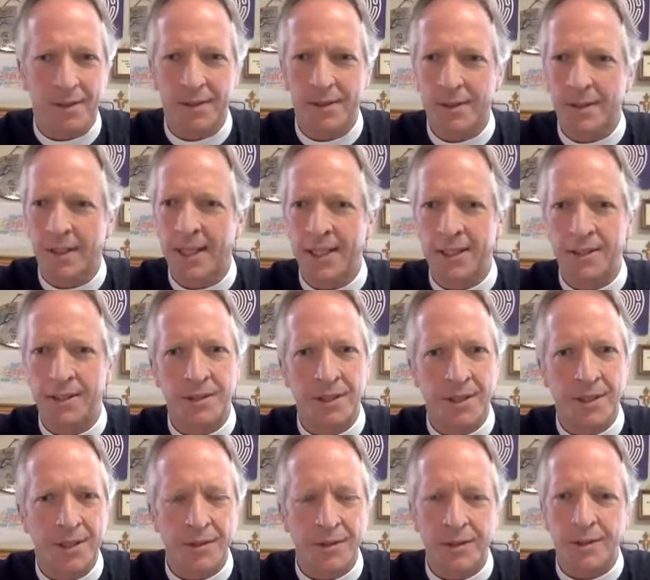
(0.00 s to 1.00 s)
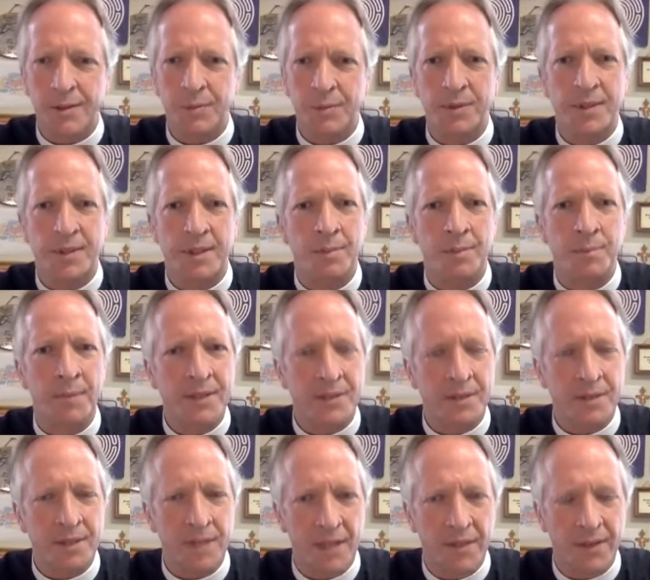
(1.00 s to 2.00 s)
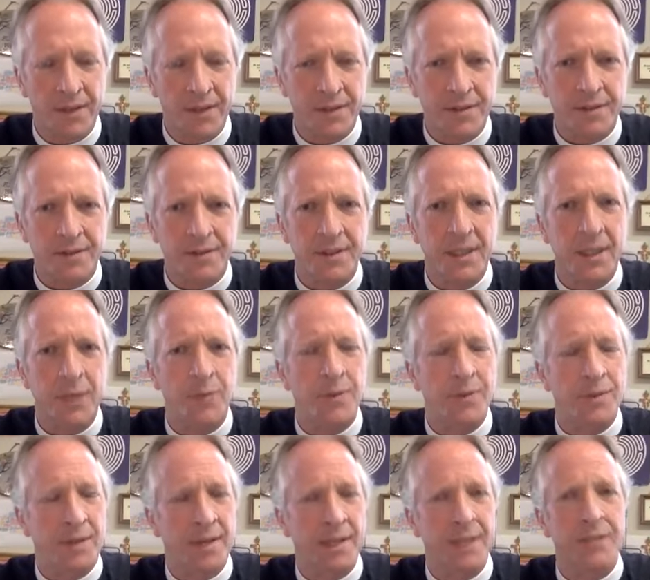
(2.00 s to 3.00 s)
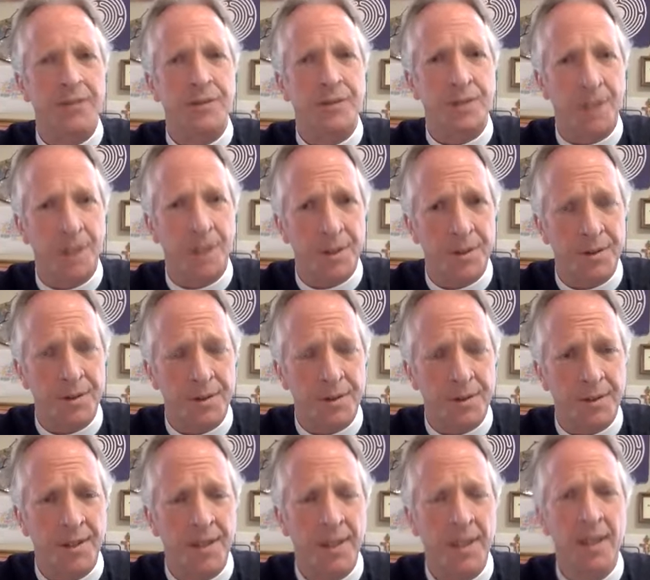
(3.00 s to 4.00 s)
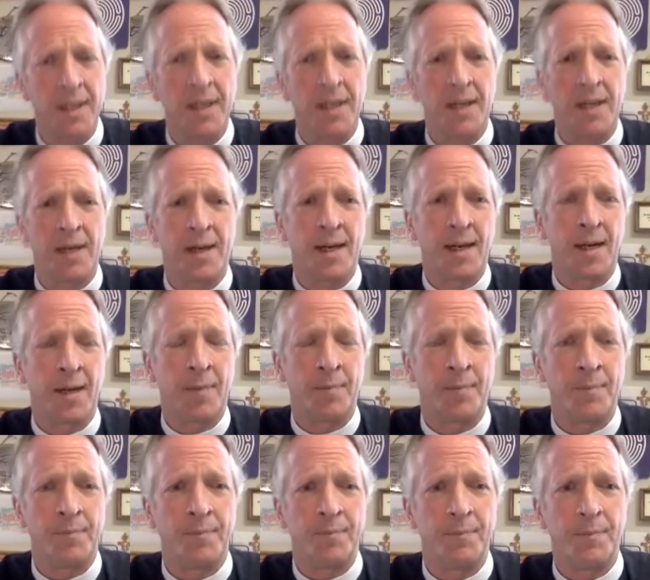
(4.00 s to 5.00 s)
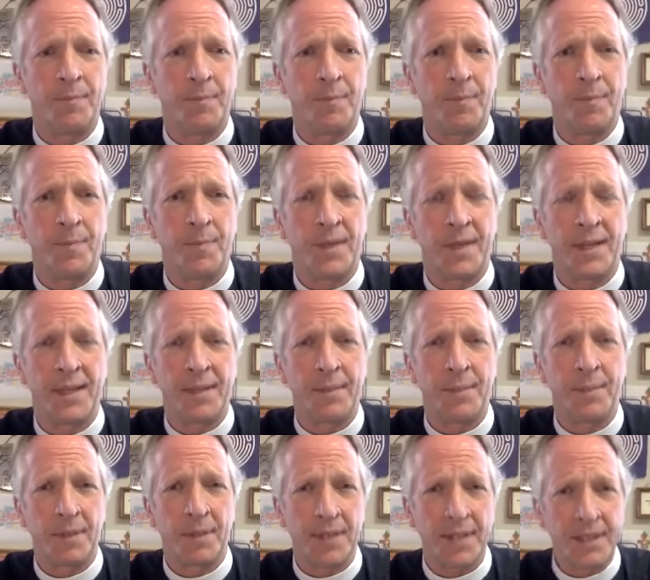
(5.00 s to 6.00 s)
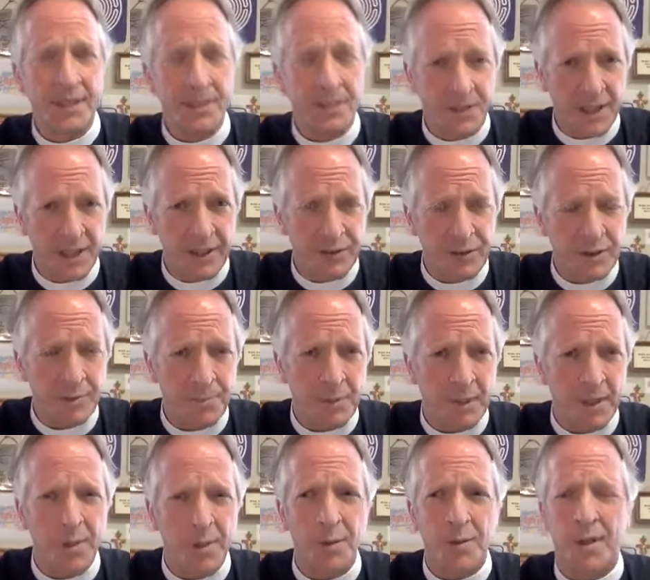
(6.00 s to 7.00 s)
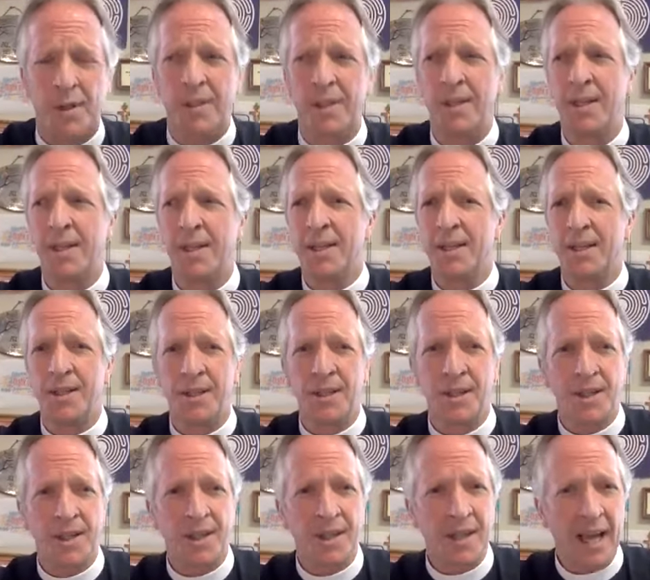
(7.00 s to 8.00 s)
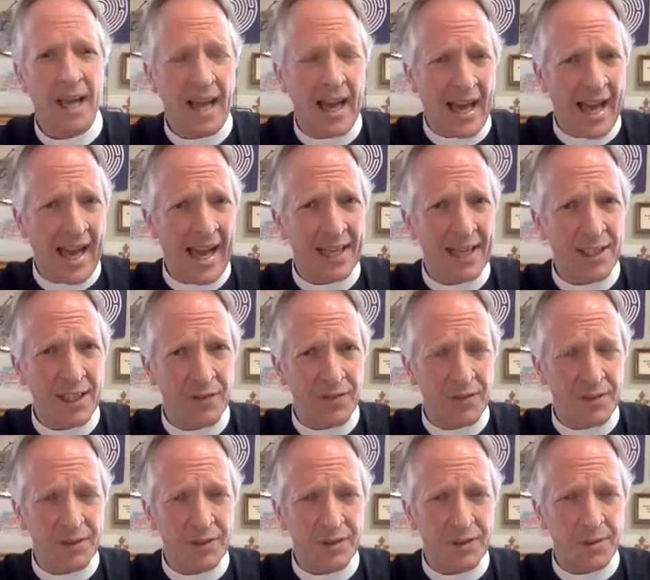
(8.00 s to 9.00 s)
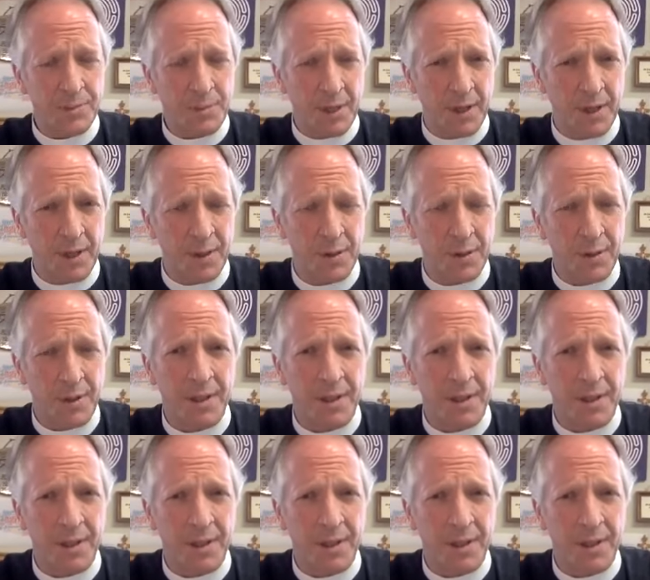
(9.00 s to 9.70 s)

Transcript: like Jesus was in the midst of us. It was like church. Um, the police chief spoke, young activists spoke,